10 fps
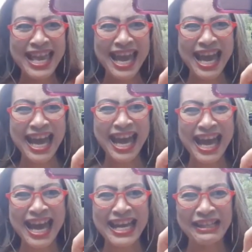
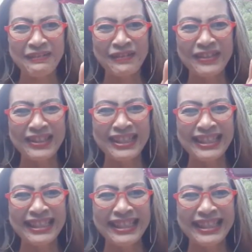yeah it
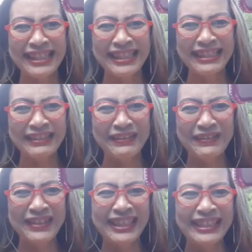works
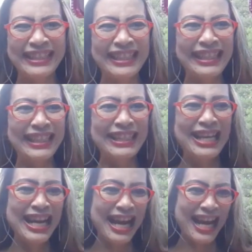oh my god